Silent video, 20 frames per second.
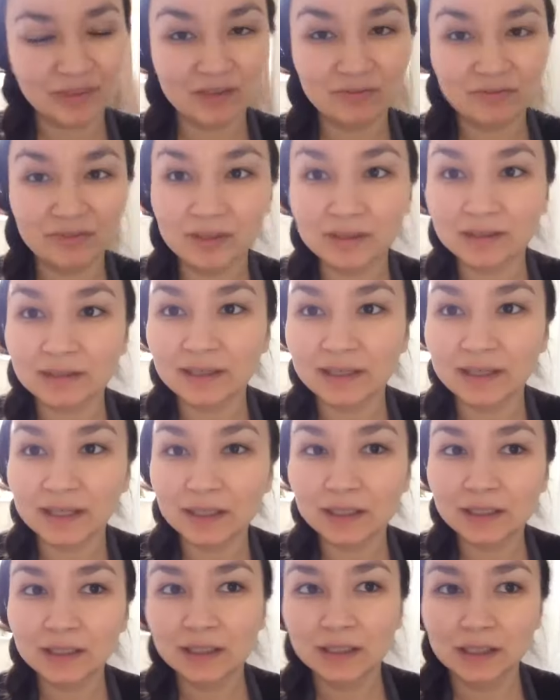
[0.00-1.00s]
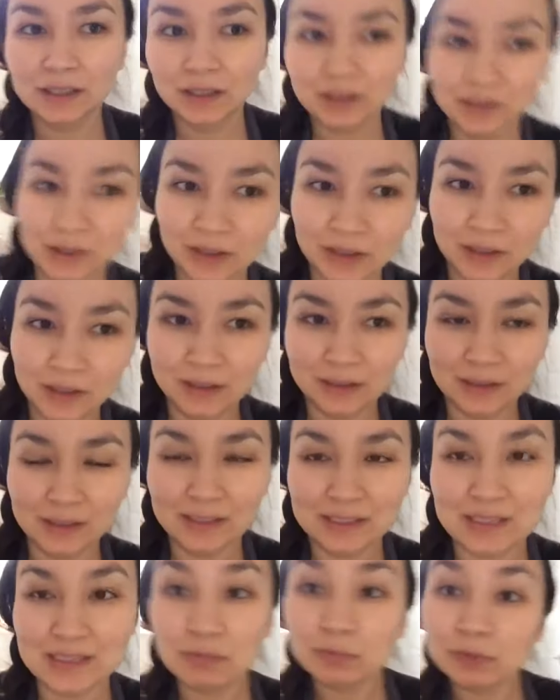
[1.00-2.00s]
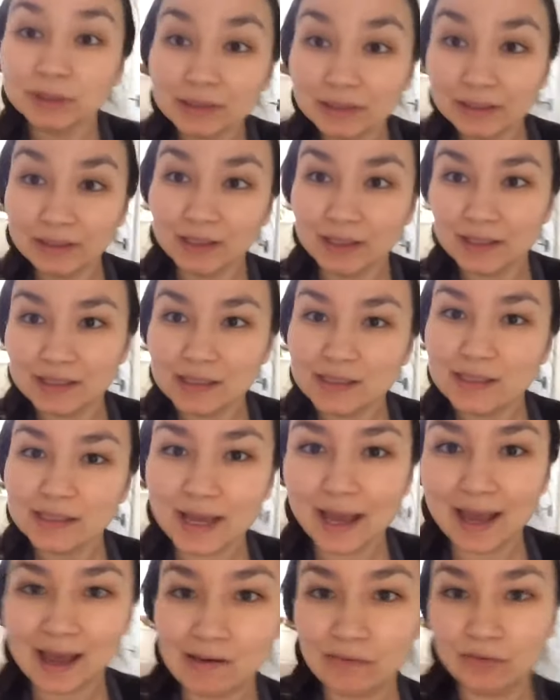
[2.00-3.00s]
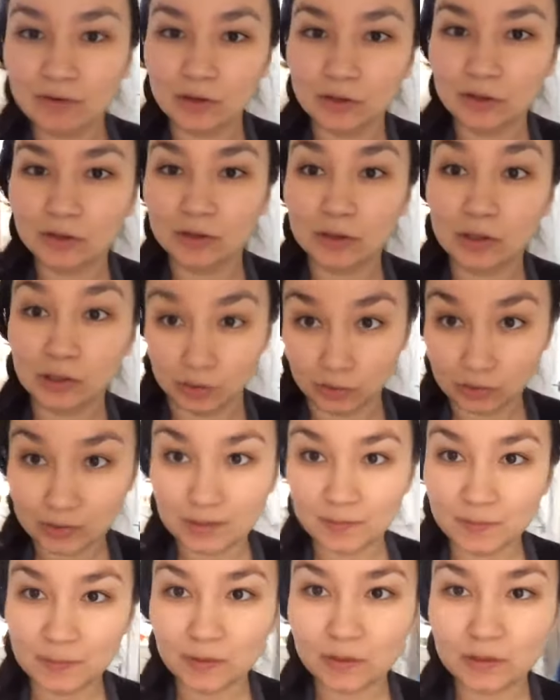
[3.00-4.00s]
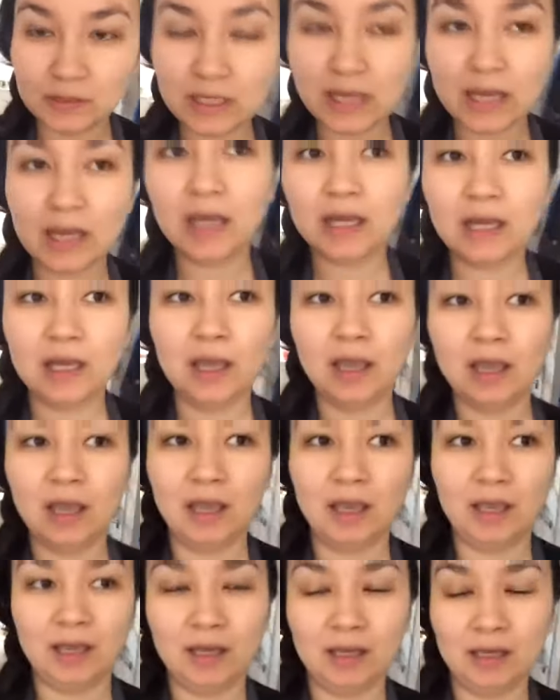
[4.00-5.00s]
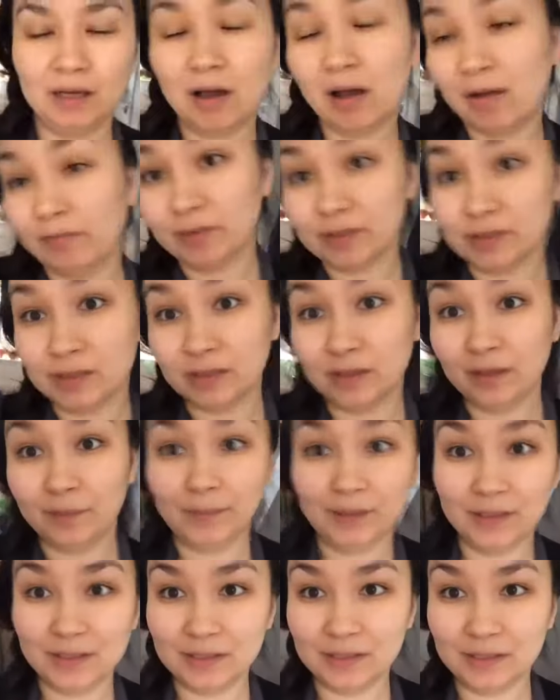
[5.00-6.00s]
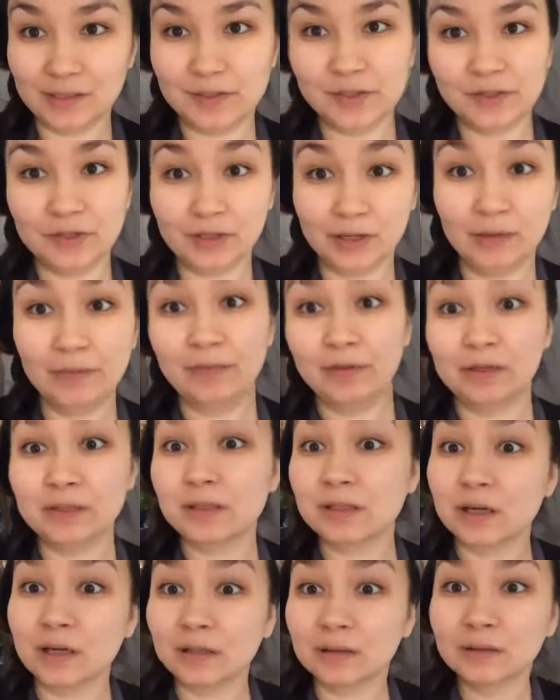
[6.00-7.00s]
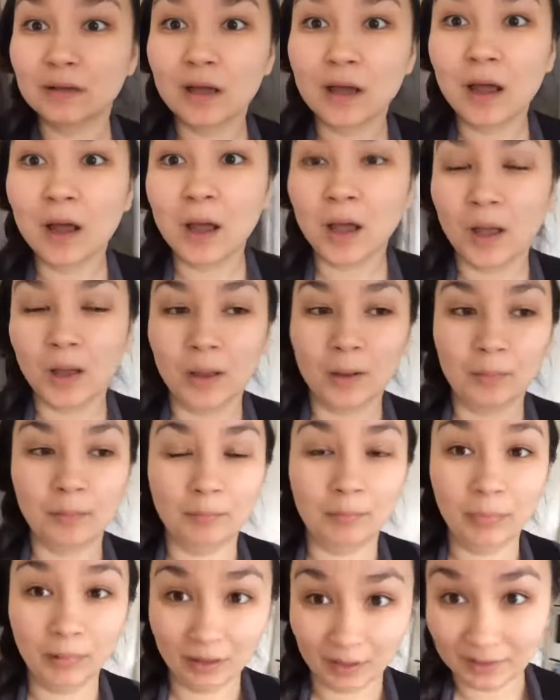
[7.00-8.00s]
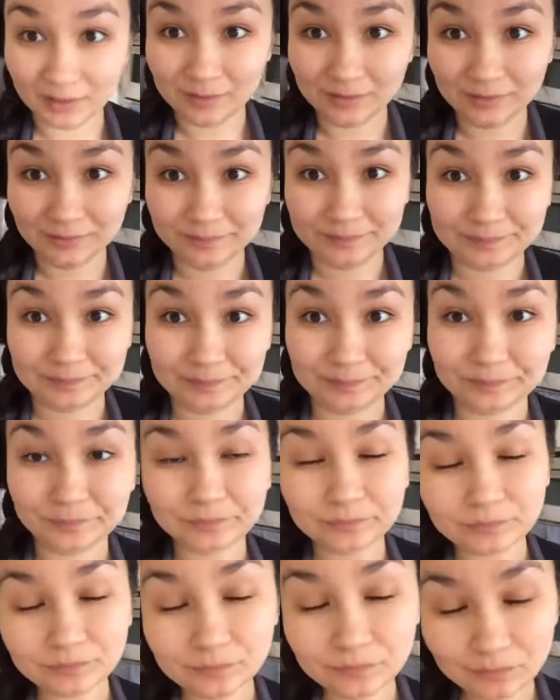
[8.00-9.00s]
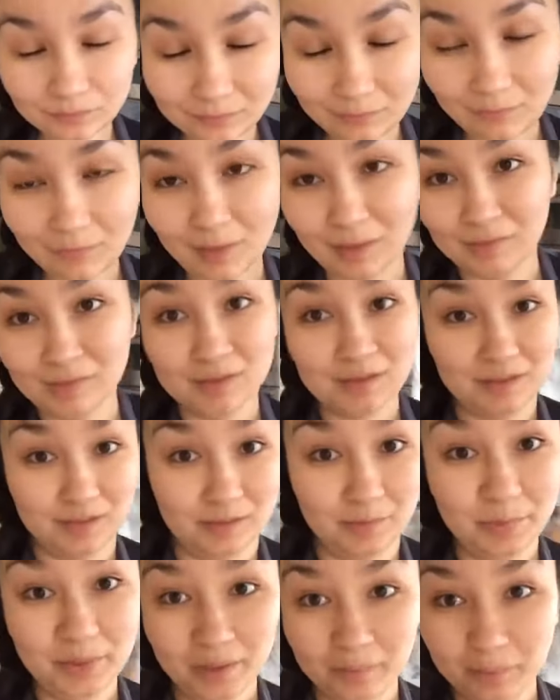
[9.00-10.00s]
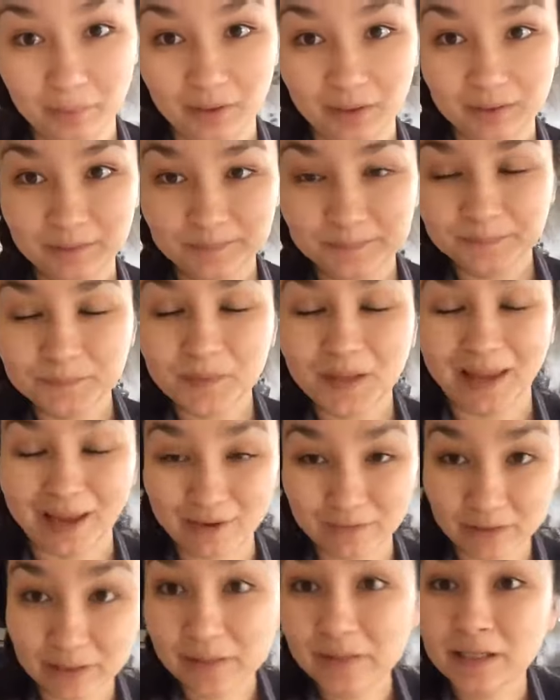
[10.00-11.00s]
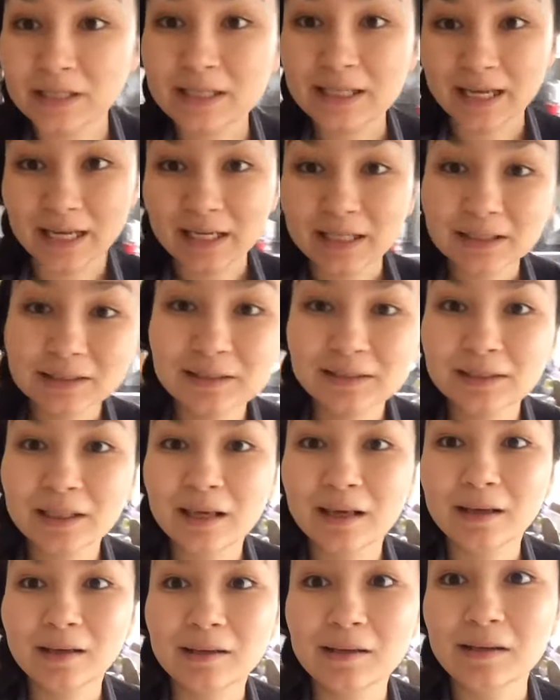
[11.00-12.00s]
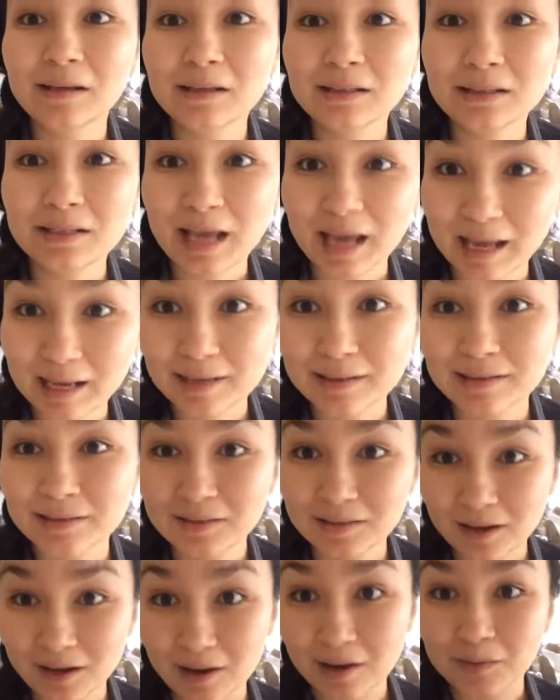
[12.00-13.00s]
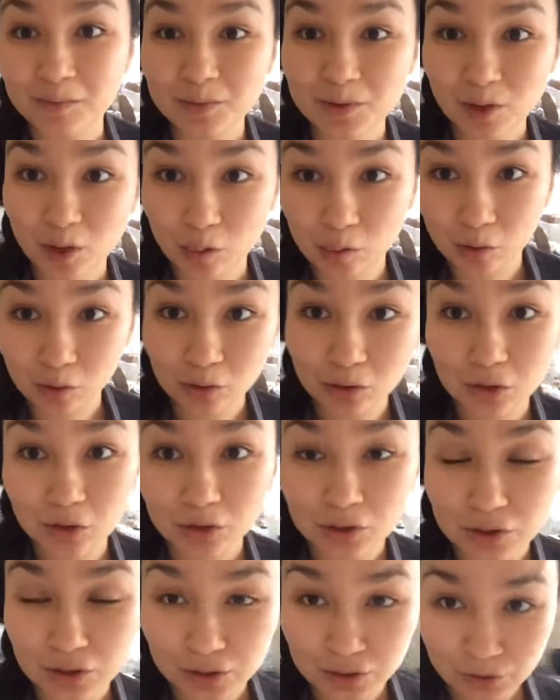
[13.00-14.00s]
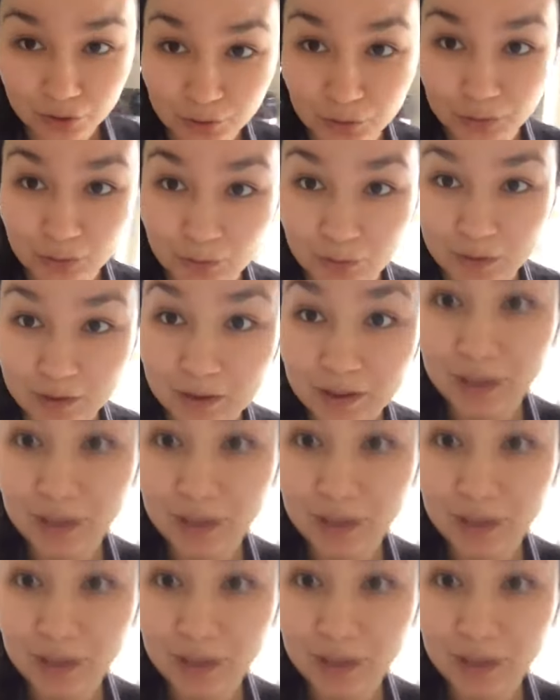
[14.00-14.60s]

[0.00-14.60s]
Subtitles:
feel like it's really nice to have her close to me all day, and obviously it makes it easier to get things done. But, and this is a big but, everything takes 10 times longer to do